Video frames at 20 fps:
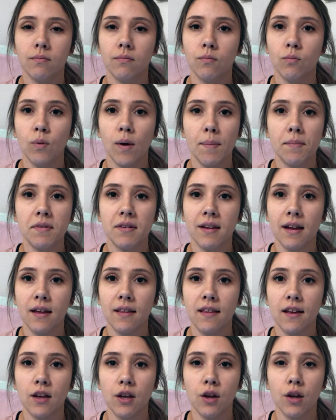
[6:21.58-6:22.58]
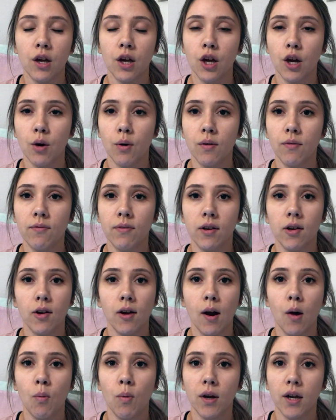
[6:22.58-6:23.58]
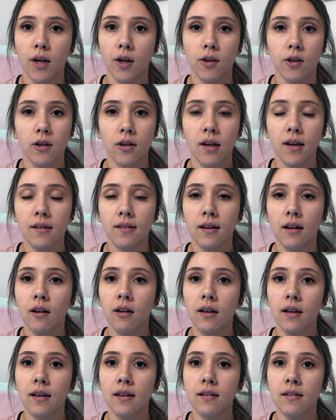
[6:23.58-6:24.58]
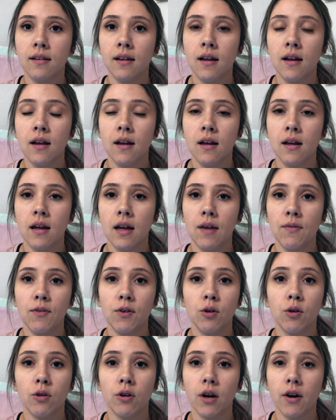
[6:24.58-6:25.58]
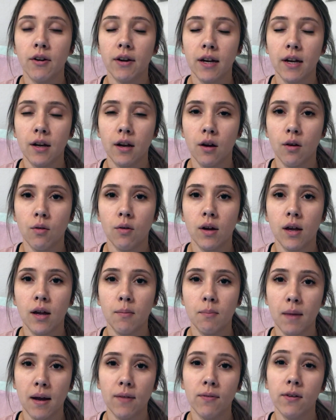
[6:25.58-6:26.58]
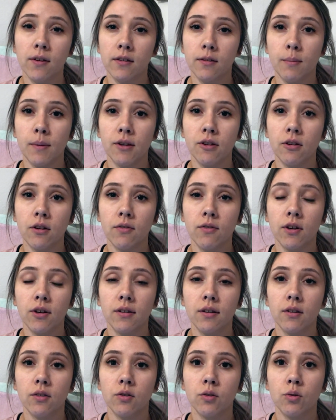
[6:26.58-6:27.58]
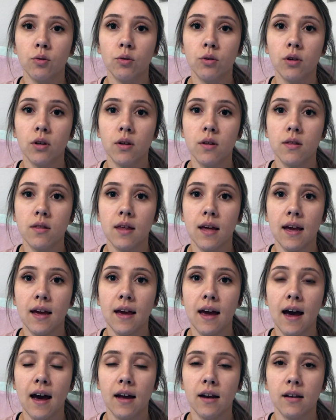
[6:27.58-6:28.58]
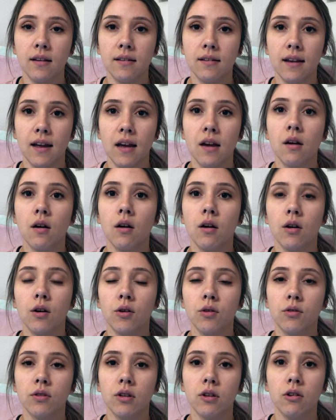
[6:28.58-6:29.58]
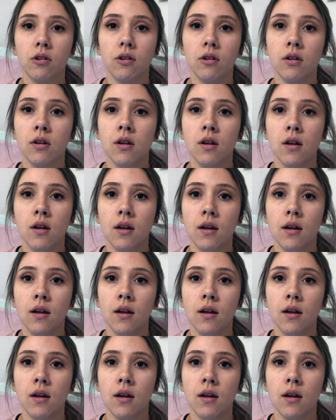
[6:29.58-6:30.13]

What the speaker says: website that you can go and figure out what your learning style is if you don't already know. In my first semester of nursing school, they had us take our own little